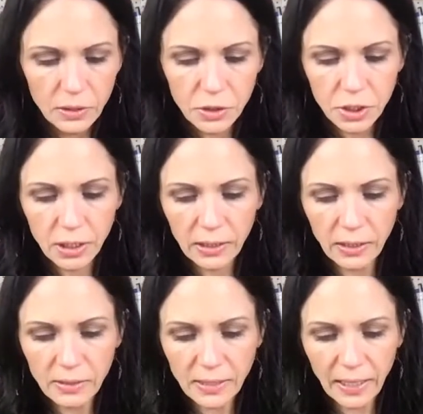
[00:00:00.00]
She
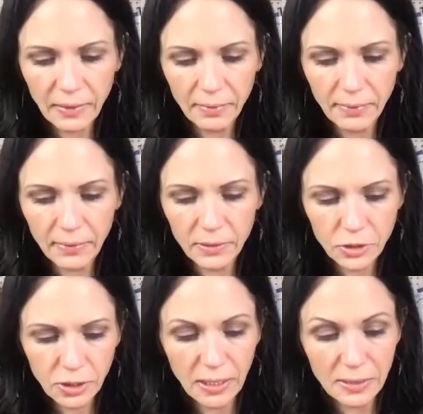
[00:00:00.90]
does a
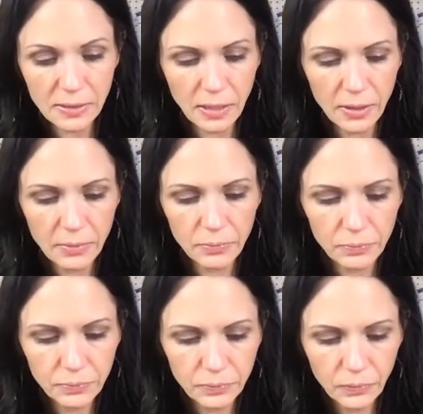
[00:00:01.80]
she does um
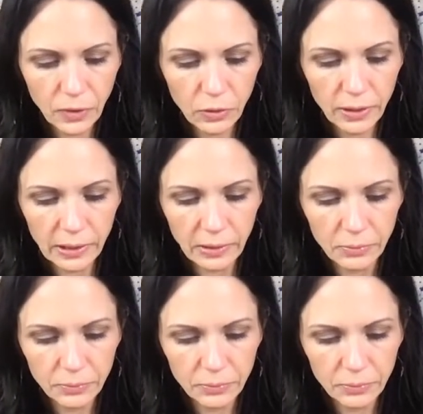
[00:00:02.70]
Cricut